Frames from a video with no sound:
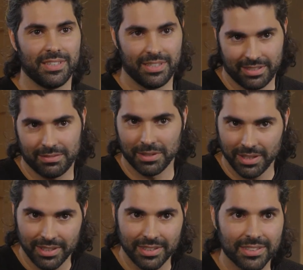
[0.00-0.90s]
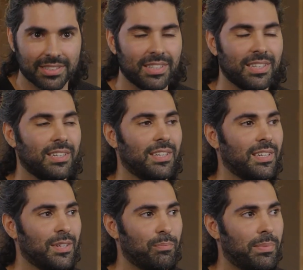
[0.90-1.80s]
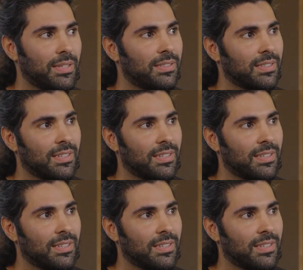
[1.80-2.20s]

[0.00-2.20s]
it really is. But